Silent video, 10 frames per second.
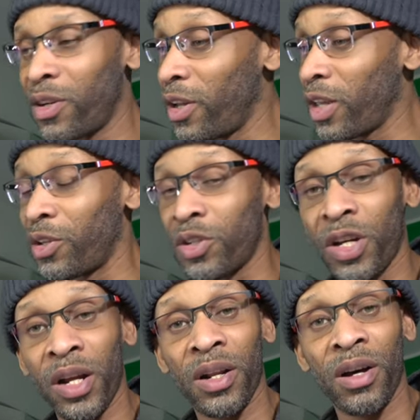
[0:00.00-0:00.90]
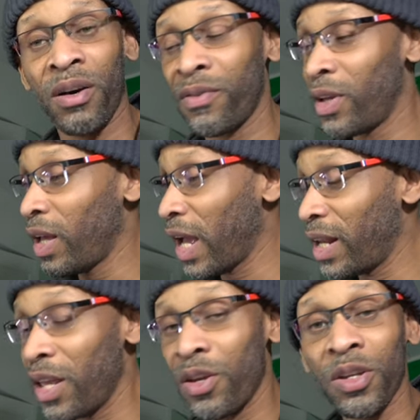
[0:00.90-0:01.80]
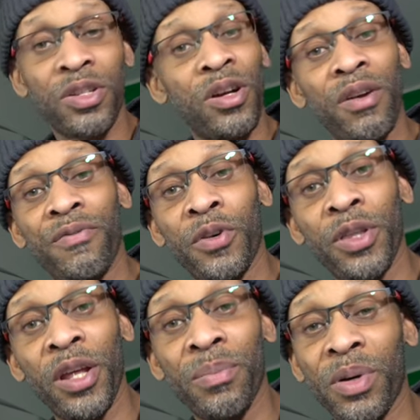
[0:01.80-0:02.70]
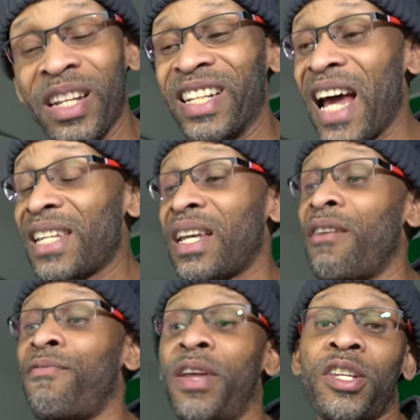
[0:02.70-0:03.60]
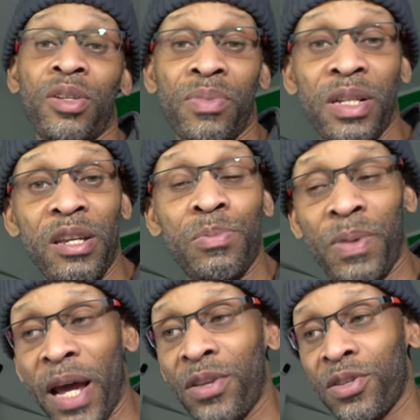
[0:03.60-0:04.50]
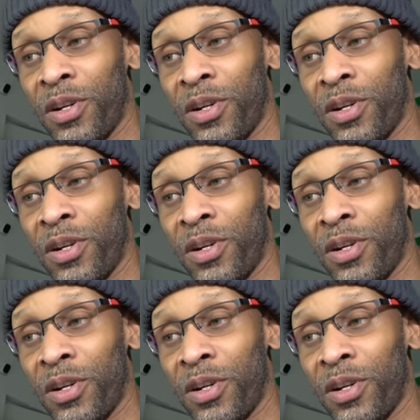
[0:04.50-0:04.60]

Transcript: or you can just cut it off and then you can start it for another month. That's how flexible these plans